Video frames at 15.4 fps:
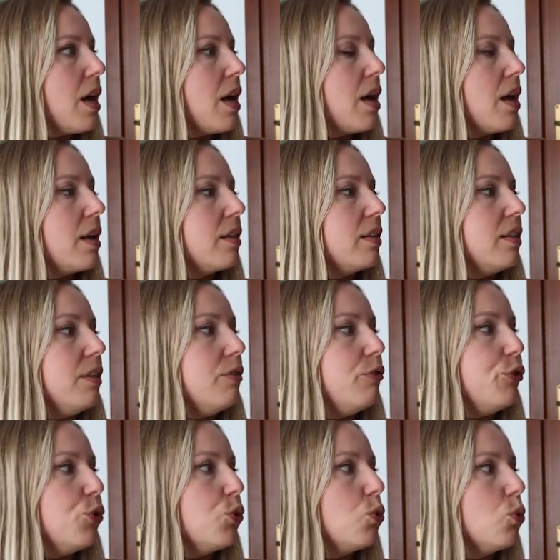And
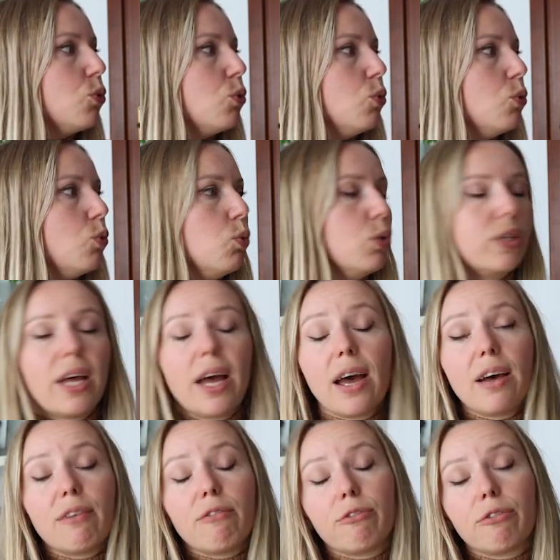if you would
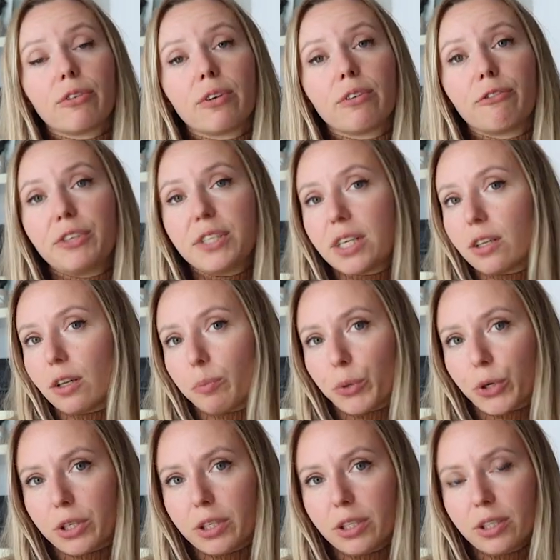have physical
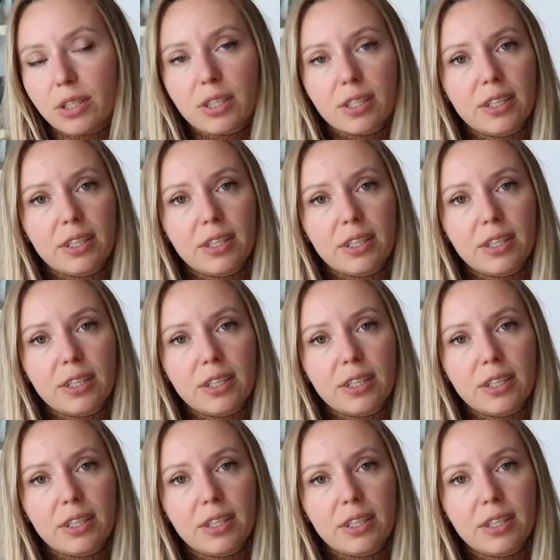products,